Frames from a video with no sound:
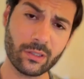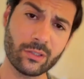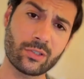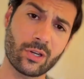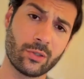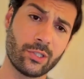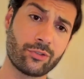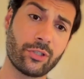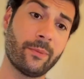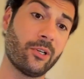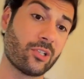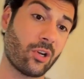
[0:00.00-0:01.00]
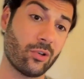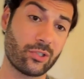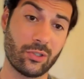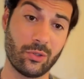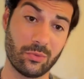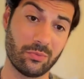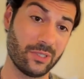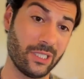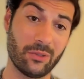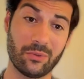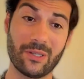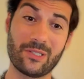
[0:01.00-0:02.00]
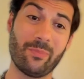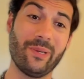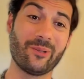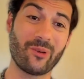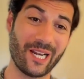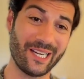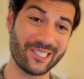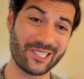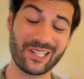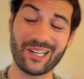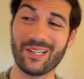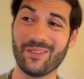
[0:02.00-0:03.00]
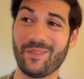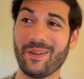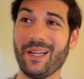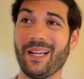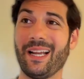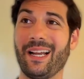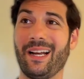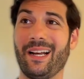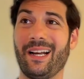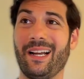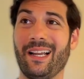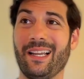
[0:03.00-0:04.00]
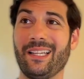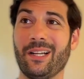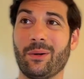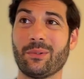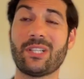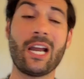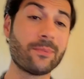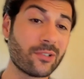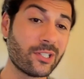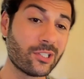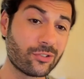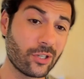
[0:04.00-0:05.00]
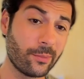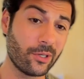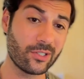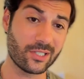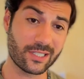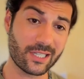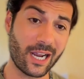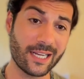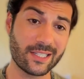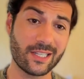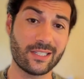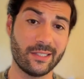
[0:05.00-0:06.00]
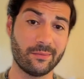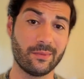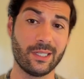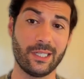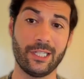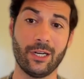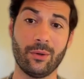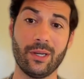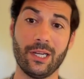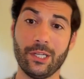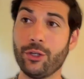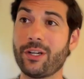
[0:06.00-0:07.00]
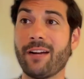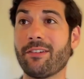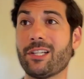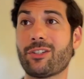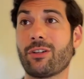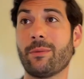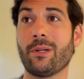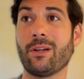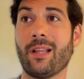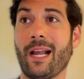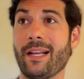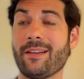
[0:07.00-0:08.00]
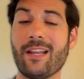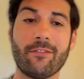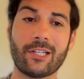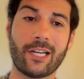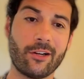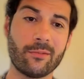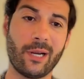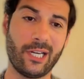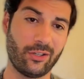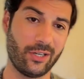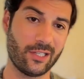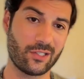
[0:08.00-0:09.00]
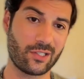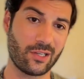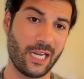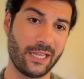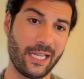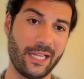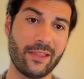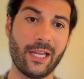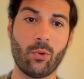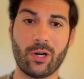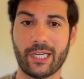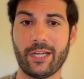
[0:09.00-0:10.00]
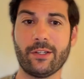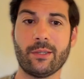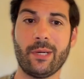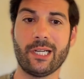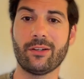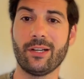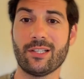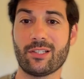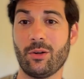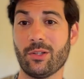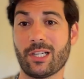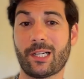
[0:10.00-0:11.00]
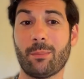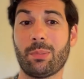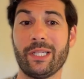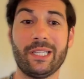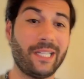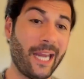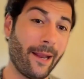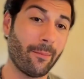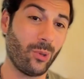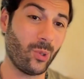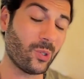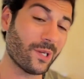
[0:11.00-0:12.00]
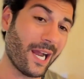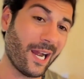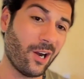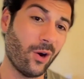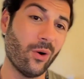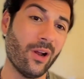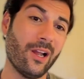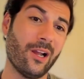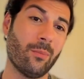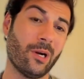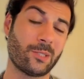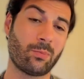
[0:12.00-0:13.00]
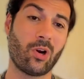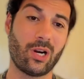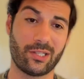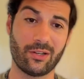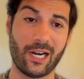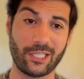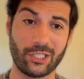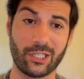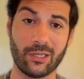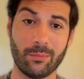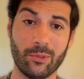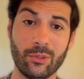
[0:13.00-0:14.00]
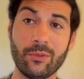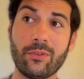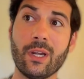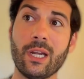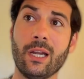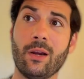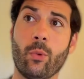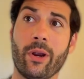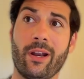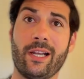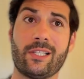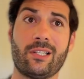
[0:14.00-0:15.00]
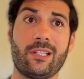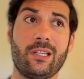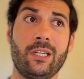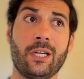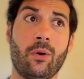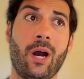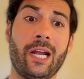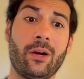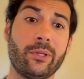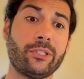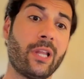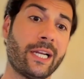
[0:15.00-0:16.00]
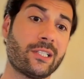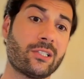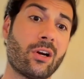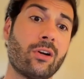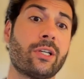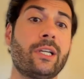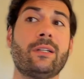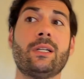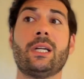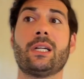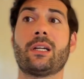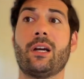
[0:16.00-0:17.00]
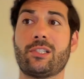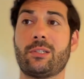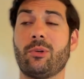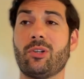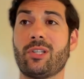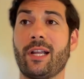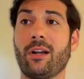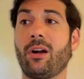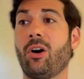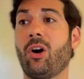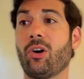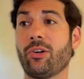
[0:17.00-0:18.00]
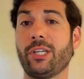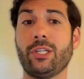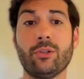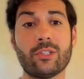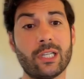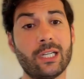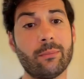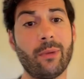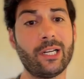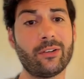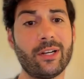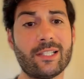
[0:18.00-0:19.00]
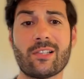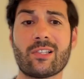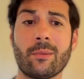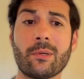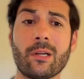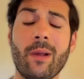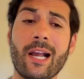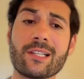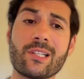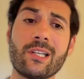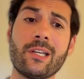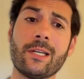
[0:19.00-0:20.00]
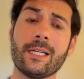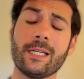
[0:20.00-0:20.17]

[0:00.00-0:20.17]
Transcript: So distributors also, you know, there's a big range of uh, you know types of distributors and sizes and you know you can have a distributor that never carried microgreens and then they want to carry your microgreens so it's a complete gamble on how much product they're actually going to move whereas you know i always like to target customers that are already using microgreens in some capacity